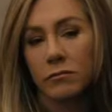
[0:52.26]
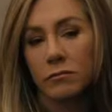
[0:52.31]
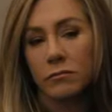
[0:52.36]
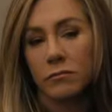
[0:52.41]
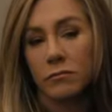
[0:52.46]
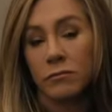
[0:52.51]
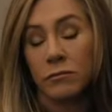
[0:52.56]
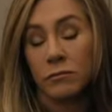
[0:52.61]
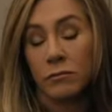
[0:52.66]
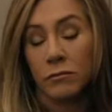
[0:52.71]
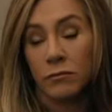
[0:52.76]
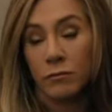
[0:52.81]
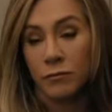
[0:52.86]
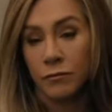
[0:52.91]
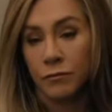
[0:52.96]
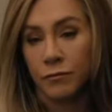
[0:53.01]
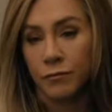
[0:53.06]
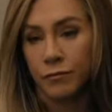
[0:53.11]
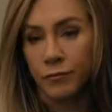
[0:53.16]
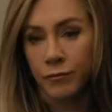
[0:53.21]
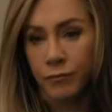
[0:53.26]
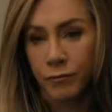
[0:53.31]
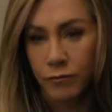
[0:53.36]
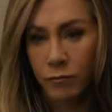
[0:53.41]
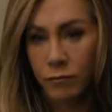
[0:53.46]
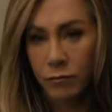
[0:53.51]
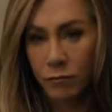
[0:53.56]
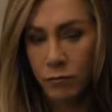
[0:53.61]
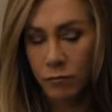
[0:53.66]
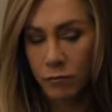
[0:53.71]

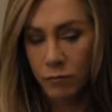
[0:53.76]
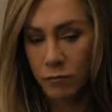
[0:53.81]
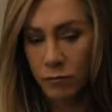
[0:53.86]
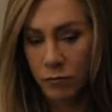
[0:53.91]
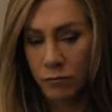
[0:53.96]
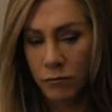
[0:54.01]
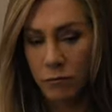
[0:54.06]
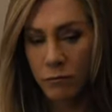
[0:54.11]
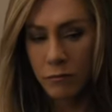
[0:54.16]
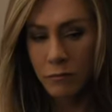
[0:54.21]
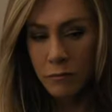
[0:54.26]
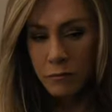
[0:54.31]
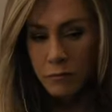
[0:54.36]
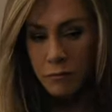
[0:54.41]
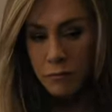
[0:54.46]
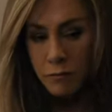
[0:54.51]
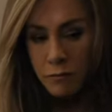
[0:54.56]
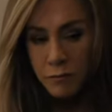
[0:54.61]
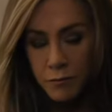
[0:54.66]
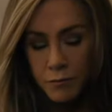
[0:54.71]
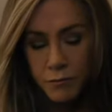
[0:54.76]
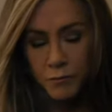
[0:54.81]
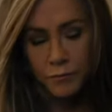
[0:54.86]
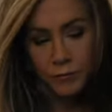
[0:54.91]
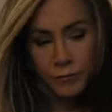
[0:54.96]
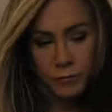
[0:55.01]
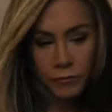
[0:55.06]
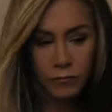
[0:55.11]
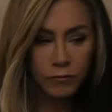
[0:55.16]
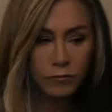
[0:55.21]

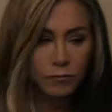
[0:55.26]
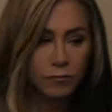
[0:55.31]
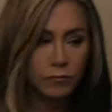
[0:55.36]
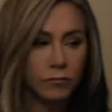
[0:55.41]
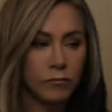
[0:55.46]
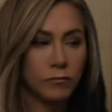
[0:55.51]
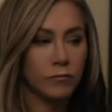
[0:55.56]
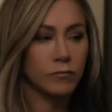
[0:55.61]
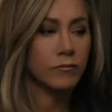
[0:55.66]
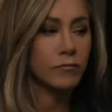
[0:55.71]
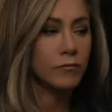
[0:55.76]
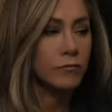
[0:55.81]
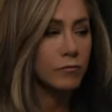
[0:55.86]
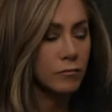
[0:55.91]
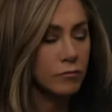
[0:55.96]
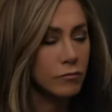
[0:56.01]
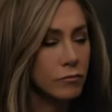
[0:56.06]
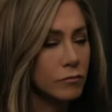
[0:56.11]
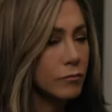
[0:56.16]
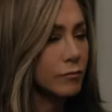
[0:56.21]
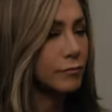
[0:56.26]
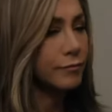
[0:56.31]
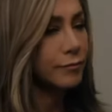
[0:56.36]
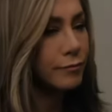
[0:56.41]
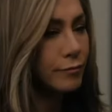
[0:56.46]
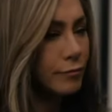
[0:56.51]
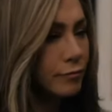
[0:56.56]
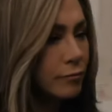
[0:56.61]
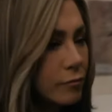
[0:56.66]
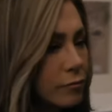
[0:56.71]

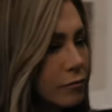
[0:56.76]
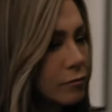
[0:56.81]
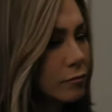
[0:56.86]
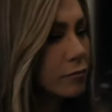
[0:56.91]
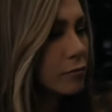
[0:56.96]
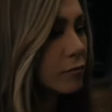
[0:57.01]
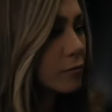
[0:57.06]
No one is speaking in this clip.